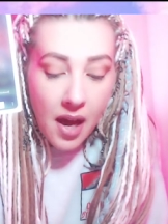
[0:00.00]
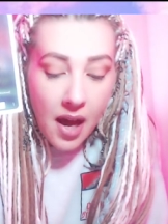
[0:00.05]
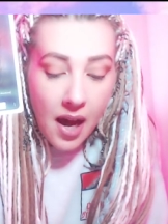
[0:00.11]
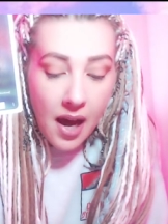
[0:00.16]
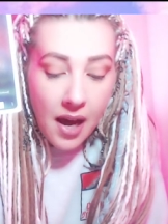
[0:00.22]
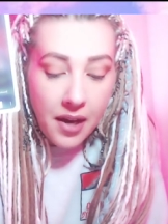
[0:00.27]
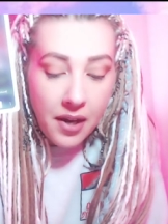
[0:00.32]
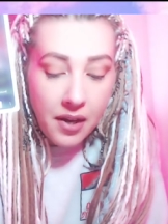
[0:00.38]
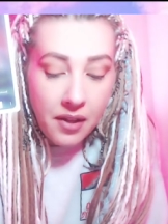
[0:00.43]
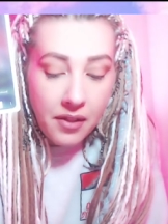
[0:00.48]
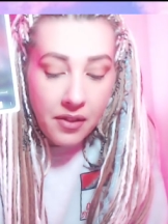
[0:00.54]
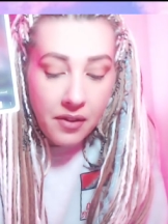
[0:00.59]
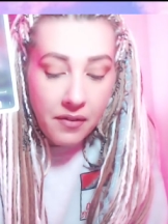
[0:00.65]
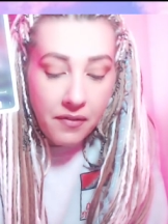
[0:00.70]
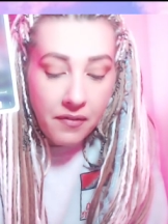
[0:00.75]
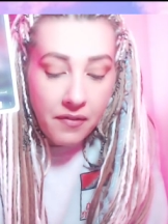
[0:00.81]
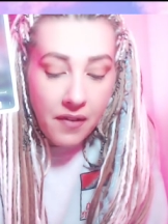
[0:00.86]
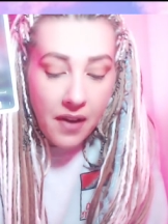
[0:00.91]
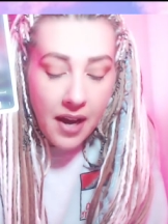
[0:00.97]
At, the,
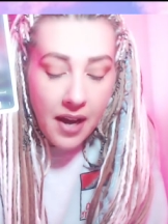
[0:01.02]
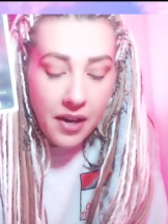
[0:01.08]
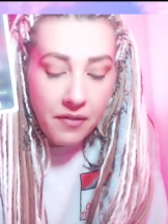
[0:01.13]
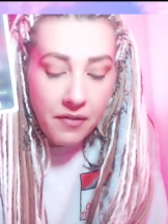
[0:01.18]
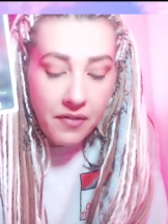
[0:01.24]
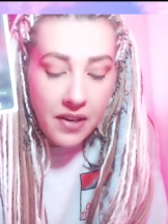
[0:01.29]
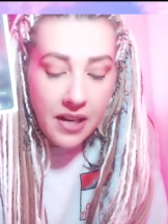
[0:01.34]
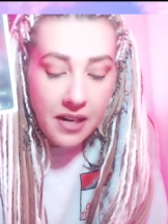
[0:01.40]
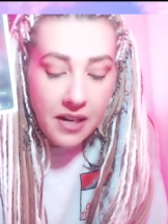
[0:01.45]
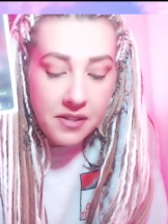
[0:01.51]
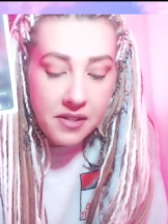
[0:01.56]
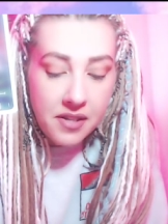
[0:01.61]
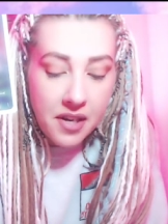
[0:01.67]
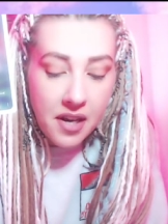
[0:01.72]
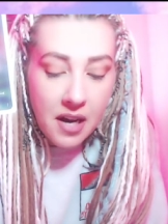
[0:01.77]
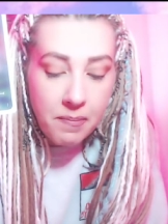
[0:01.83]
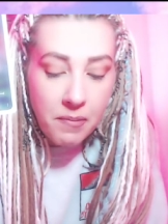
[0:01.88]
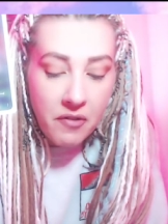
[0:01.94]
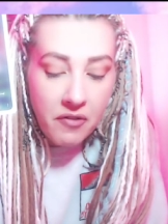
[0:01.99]
at your feet is the
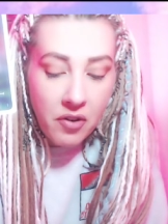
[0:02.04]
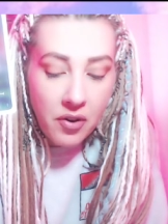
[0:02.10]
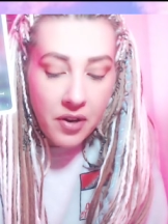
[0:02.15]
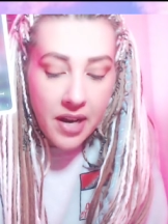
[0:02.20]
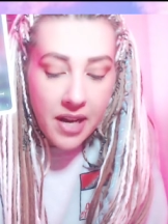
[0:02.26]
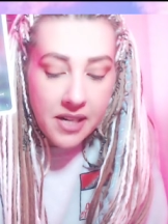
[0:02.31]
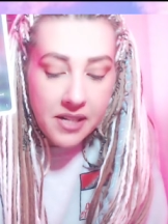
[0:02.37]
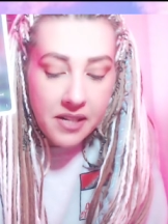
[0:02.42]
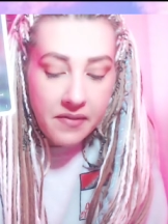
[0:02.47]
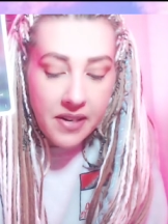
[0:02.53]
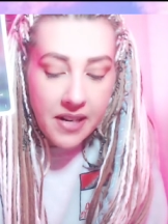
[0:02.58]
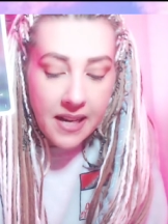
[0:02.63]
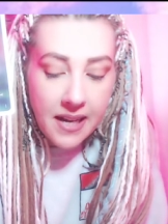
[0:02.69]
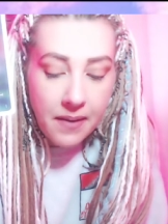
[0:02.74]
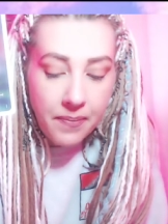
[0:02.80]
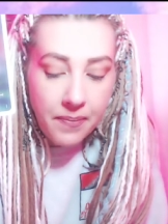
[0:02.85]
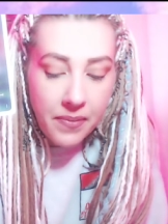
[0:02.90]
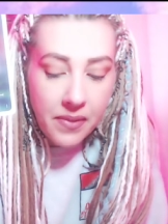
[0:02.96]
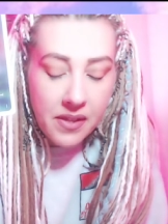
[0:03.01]
cup of creativity.
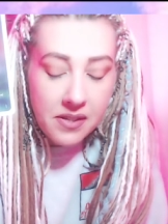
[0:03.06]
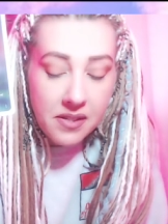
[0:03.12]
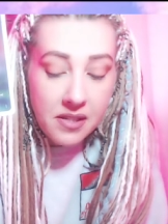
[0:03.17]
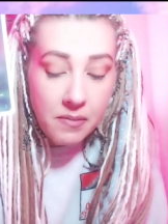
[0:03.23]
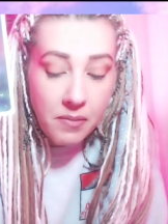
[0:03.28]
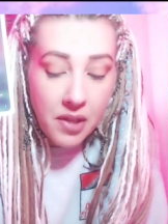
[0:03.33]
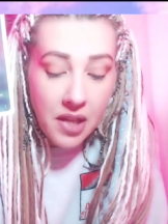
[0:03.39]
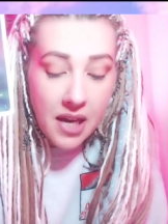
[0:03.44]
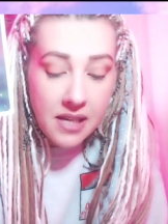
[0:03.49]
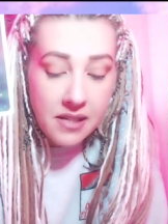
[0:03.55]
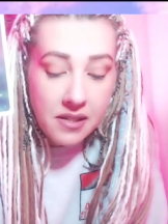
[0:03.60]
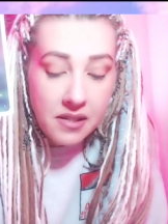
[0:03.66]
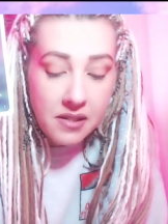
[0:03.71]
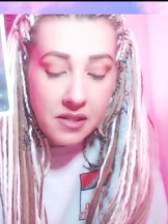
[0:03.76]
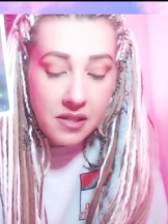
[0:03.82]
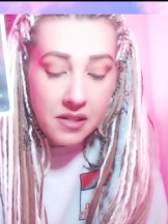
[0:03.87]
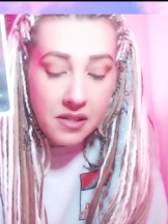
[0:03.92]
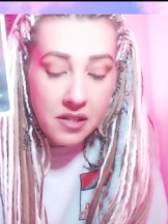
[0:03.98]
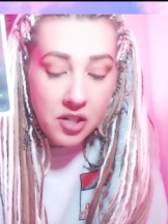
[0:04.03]
This symbolizes
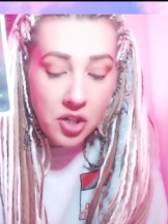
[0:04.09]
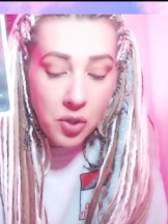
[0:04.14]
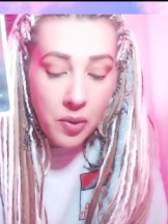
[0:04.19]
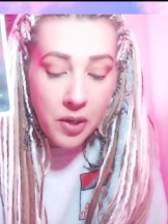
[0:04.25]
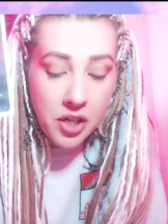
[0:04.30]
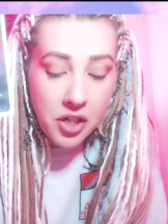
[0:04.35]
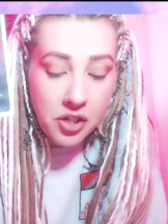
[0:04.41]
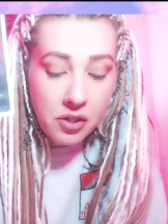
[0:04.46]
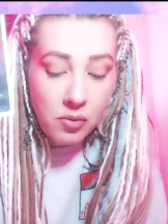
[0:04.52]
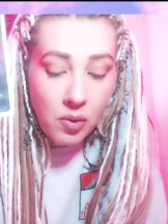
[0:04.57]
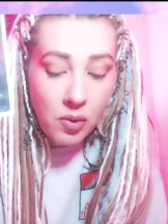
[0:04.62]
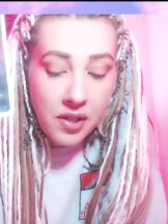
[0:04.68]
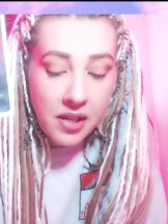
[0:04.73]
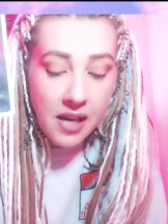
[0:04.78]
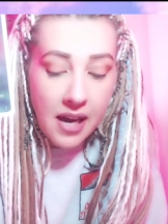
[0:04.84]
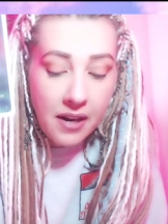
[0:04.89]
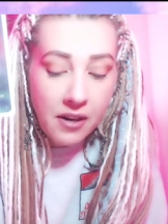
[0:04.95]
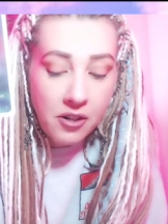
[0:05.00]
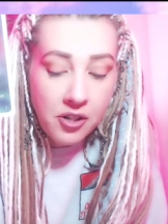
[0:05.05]
the situation where the
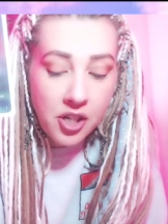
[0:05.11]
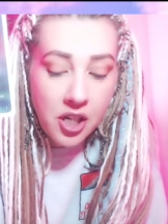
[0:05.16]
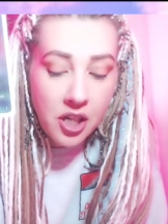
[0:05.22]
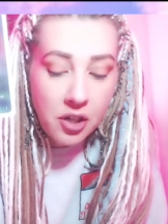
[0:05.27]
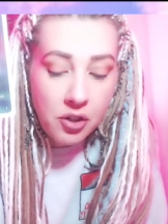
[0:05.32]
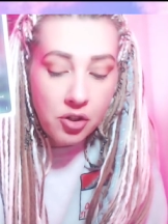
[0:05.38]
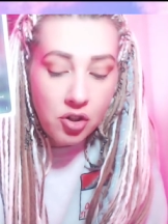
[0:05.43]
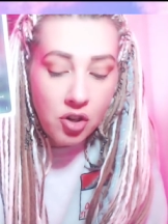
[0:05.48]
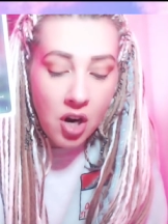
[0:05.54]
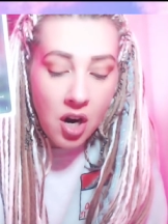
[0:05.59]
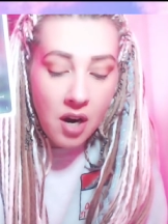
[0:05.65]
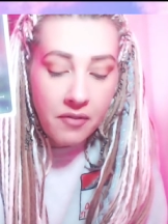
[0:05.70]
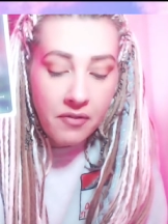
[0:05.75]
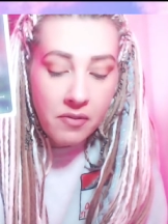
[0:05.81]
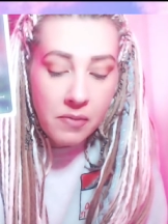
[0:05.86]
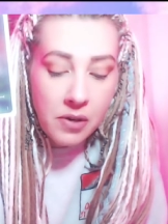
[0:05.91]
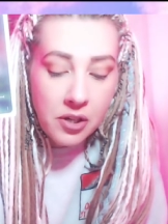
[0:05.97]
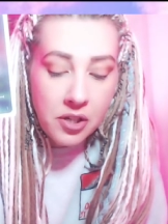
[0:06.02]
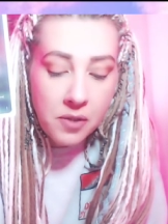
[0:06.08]
energy you draw
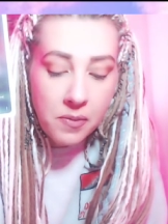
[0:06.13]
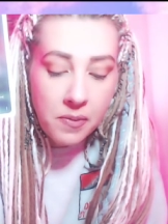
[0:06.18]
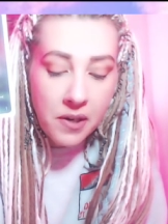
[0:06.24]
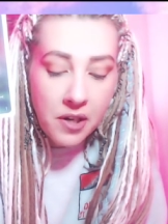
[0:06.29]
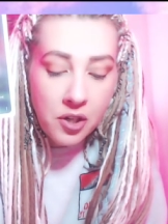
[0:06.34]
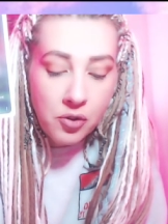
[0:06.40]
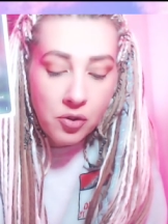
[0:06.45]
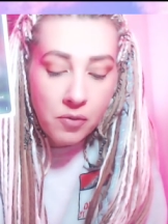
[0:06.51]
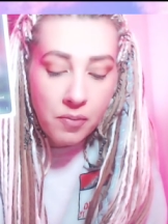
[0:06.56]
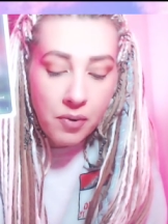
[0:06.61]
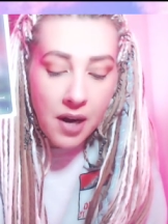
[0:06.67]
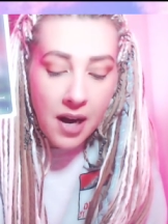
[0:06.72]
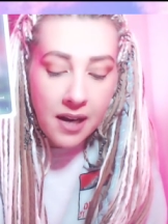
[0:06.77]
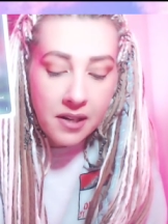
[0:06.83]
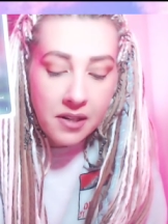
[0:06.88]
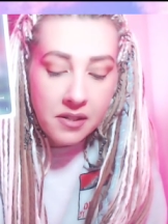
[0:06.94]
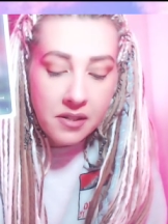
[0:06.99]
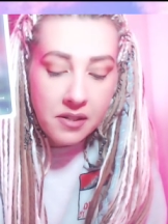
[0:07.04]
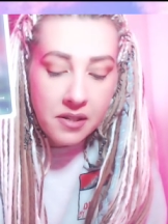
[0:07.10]
from your spiritual
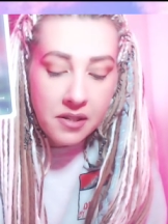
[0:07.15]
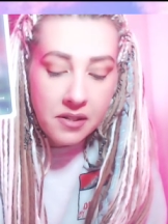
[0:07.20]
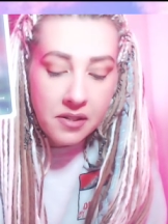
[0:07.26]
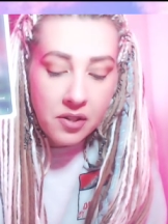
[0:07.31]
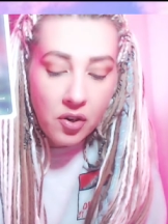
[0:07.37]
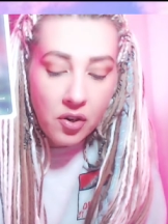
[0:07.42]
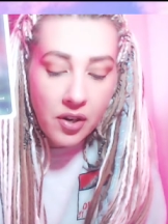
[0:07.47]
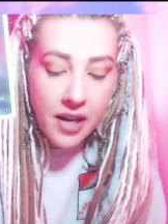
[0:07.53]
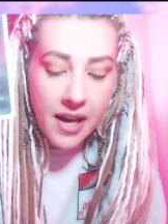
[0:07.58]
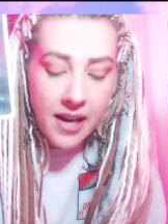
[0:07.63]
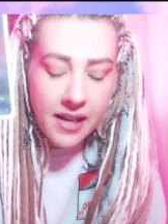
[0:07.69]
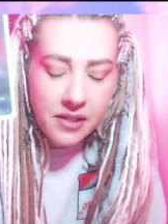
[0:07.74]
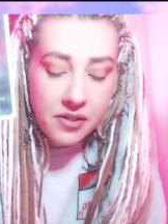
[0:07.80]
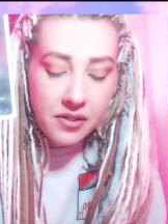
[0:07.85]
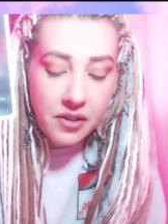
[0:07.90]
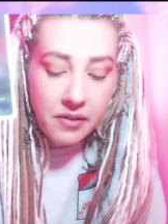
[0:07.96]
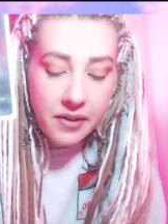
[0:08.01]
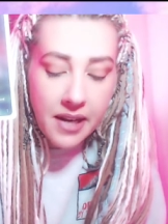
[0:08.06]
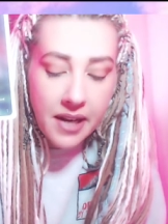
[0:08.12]
practices creates
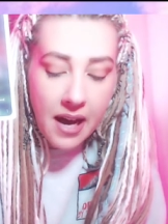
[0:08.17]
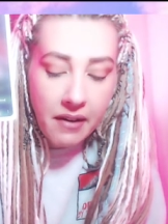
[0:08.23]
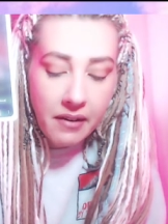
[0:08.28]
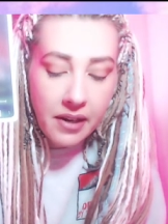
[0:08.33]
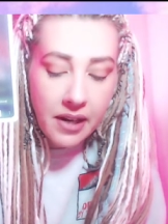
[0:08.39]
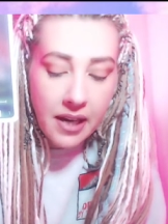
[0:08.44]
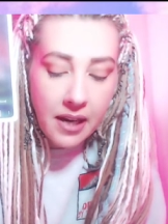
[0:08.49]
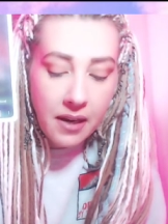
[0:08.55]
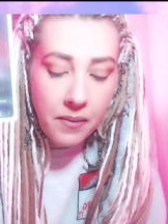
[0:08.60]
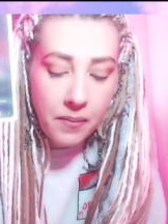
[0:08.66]
your reality.